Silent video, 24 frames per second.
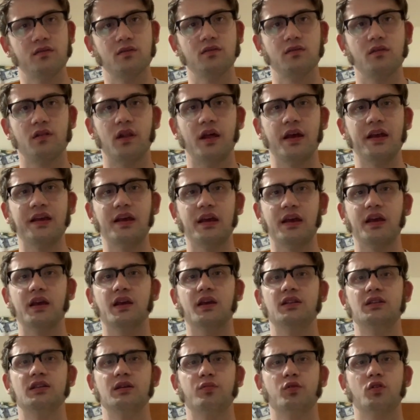like a
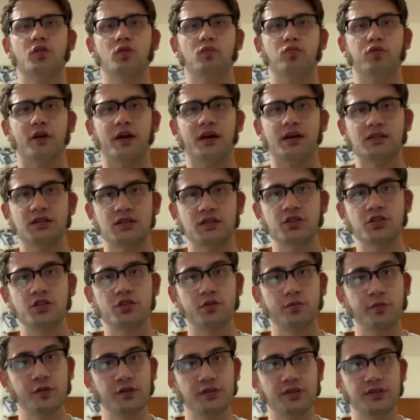typical brass
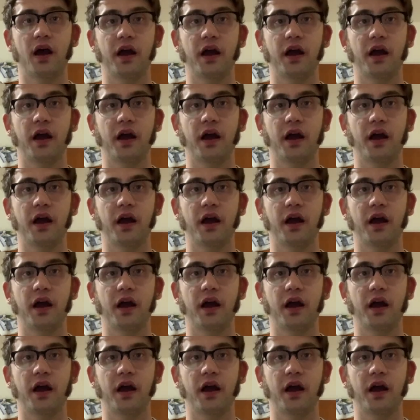instrument.